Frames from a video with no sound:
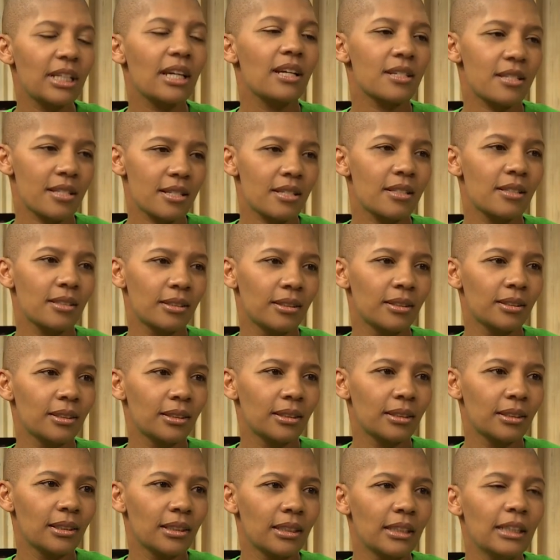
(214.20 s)
How does that
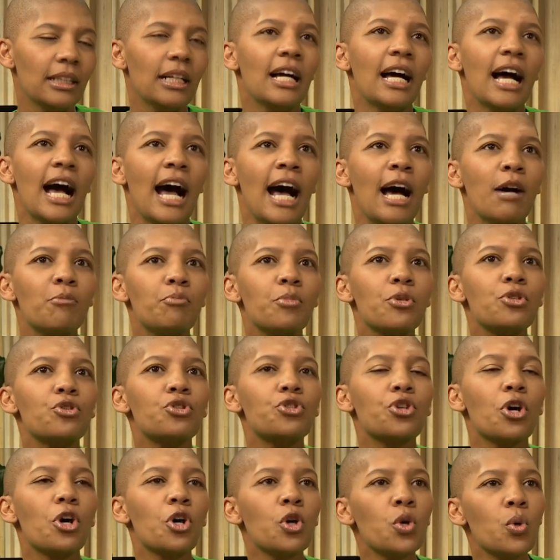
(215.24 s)
work?
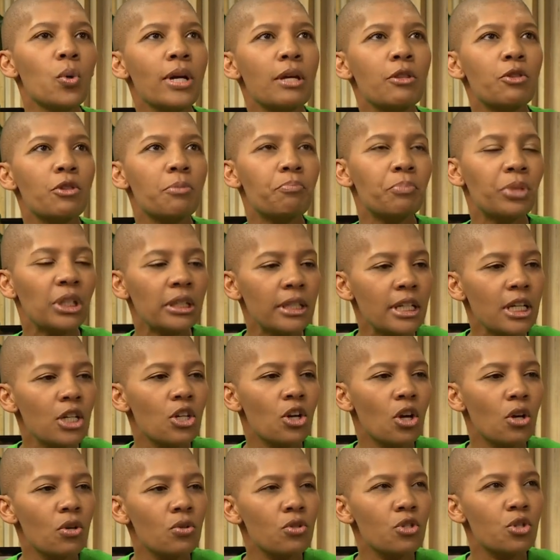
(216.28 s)
So building
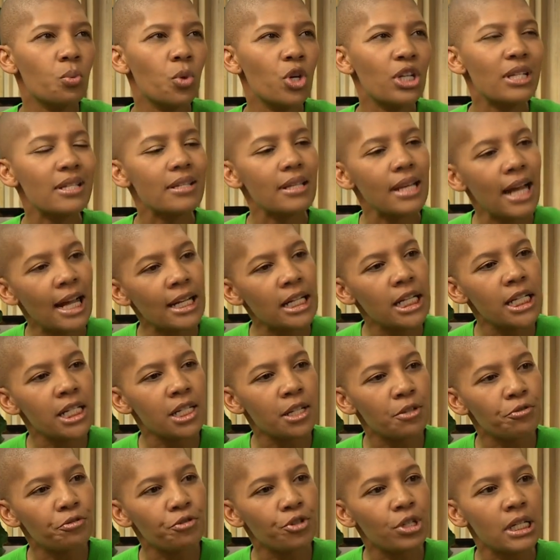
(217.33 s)
loans work slightly
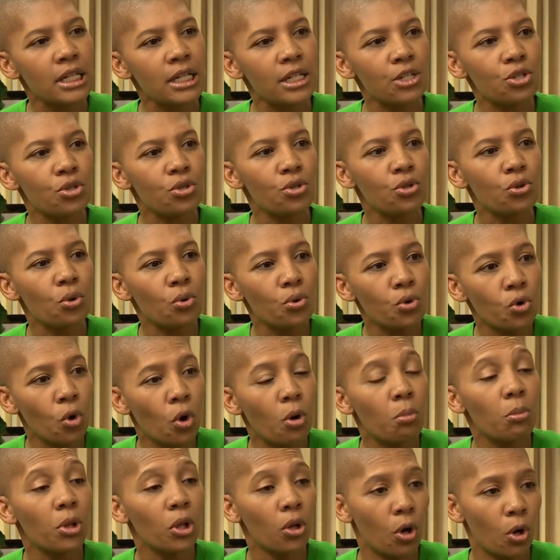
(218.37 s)
differently to your
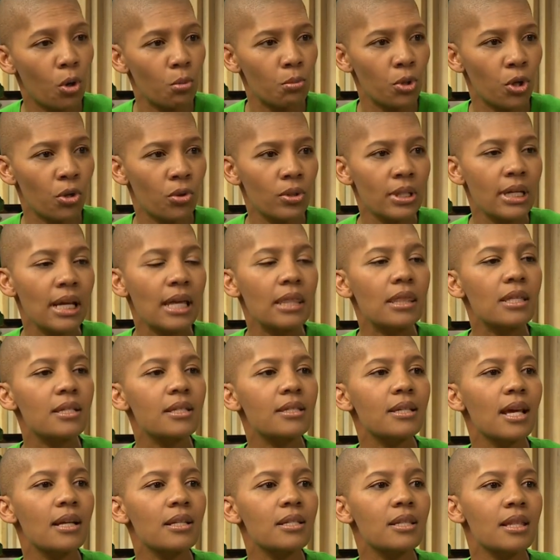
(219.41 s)
normal home loan in the
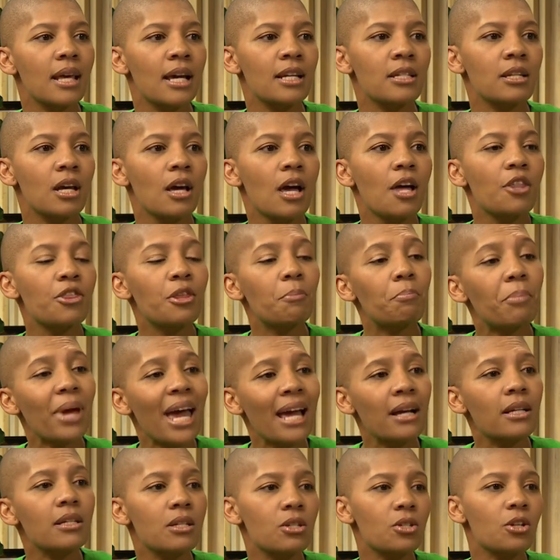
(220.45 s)
sense that the
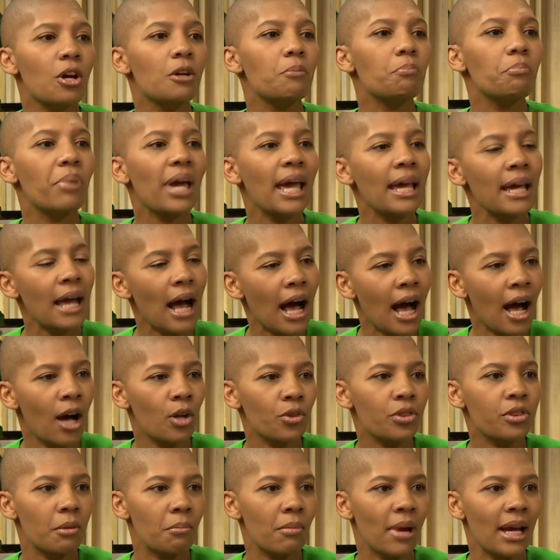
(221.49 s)
bank does not pay
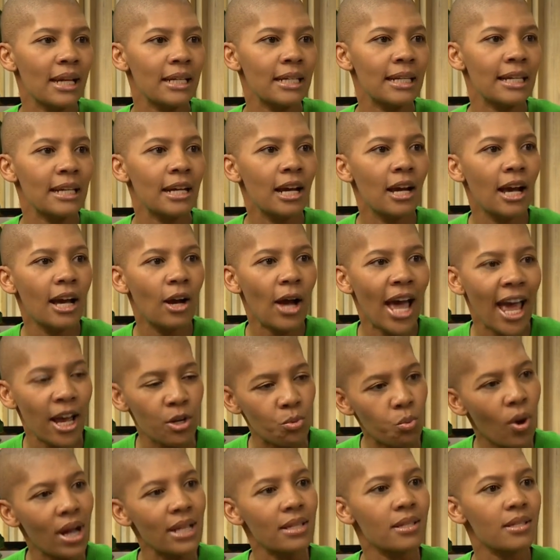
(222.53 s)
out the money
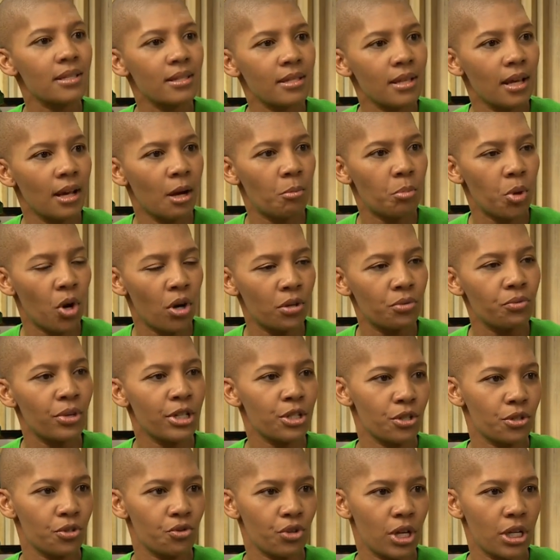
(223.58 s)
at once upon
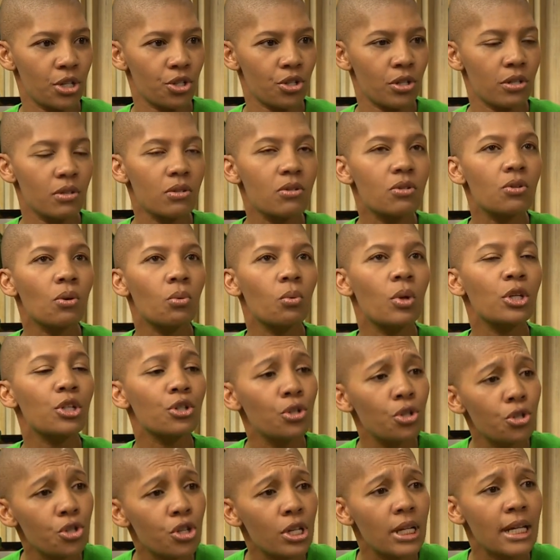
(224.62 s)
registration. So what
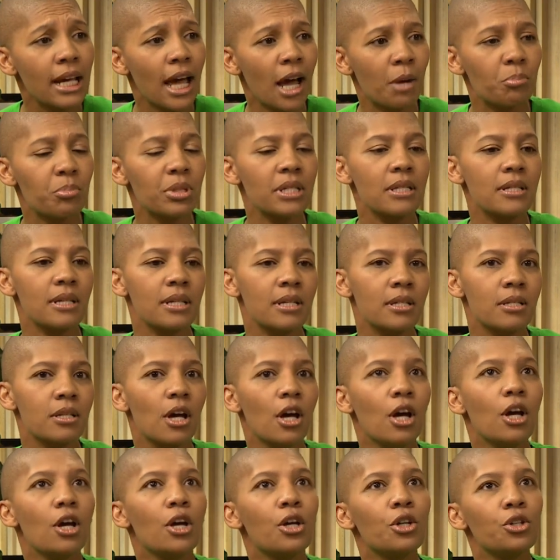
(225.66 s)
usually happens is
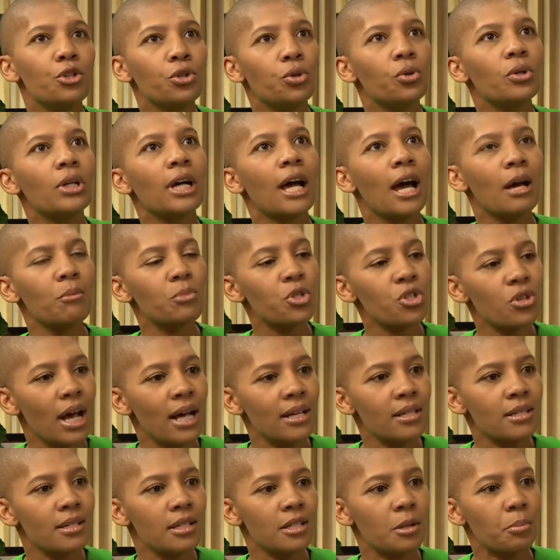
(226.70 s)
you'll come to
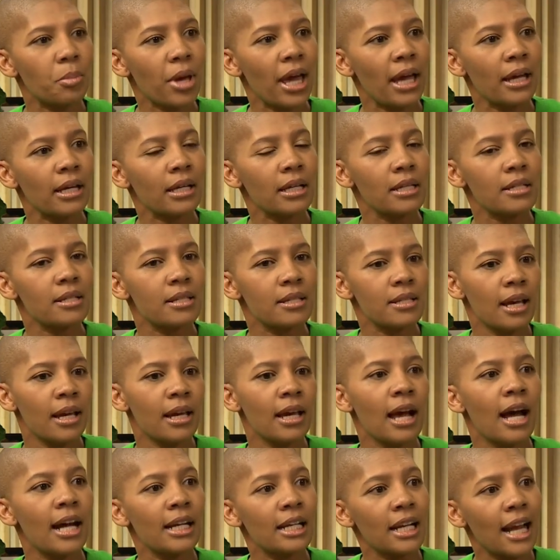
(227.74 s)
us as a bank and
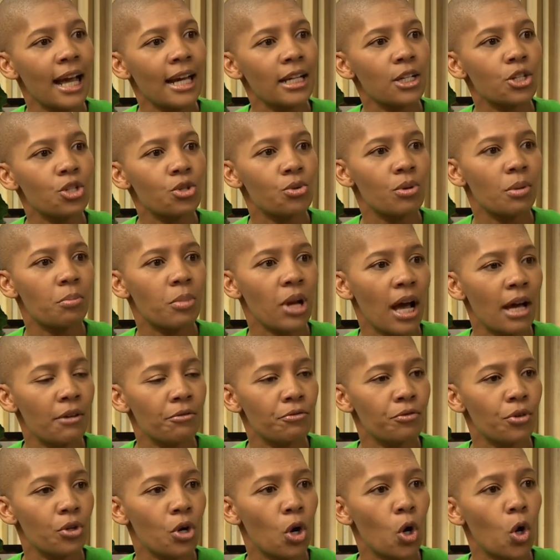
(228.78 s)
say, I'd like to apply
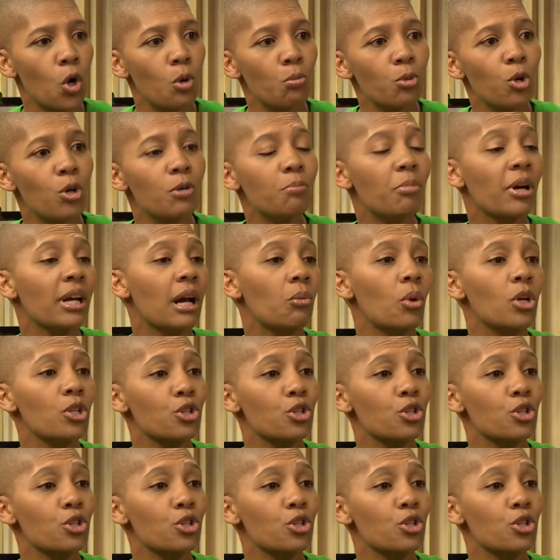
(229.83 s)
for a home loan, but I